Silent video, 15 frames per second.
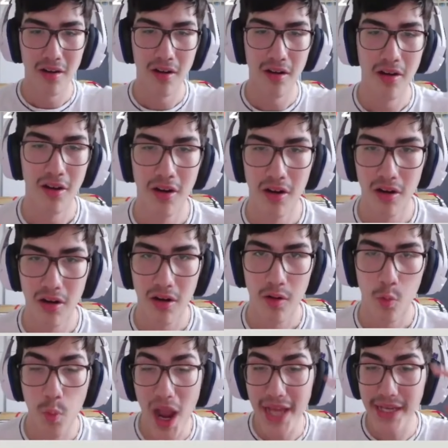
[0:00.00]
the Mario
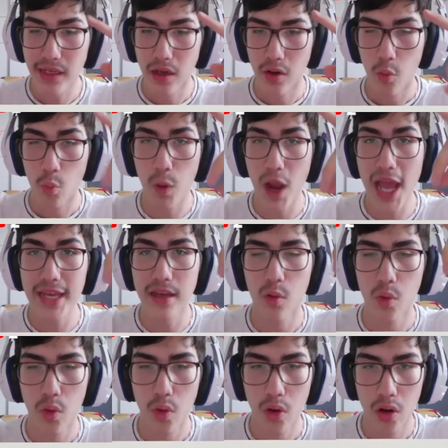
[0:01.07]
Kart when? 8 Deluxe when?
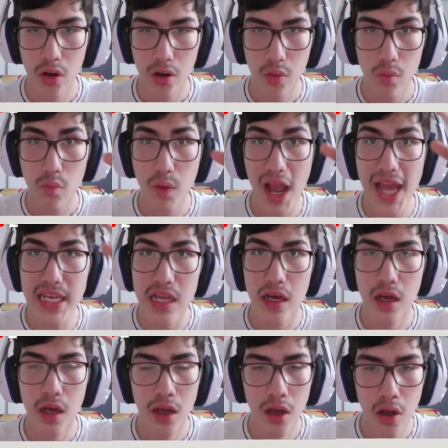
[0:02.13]
Booster Course when?
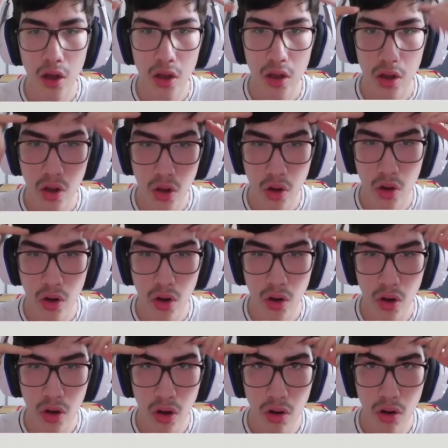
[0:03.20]
DLC for the
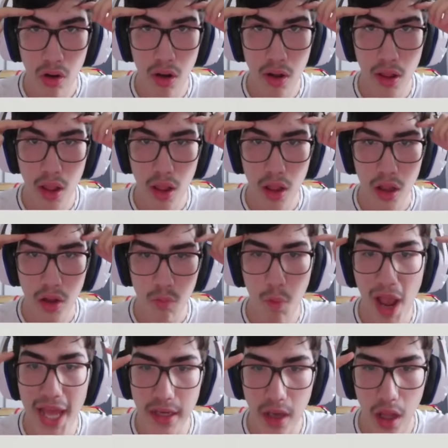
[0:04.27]
Mario Kart 8 Deluxe
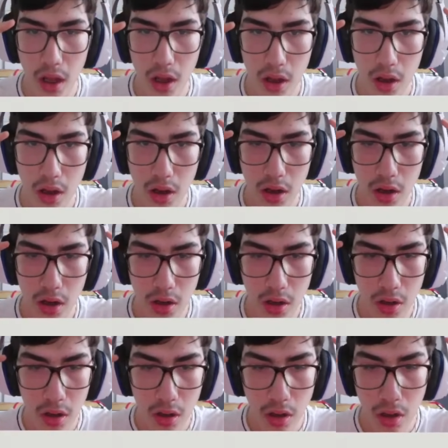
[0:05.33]
when?
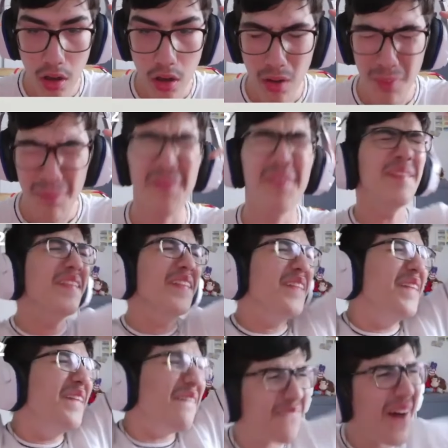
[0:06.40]
zooms onto Nintendo
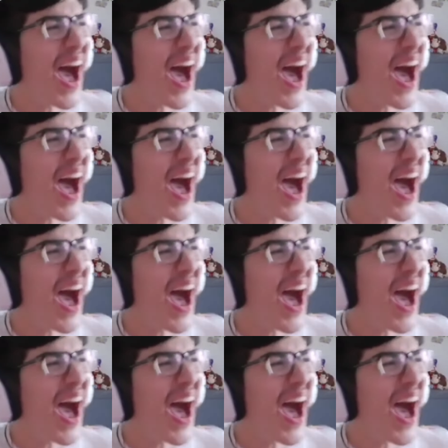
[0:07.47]
Switch. Fuck!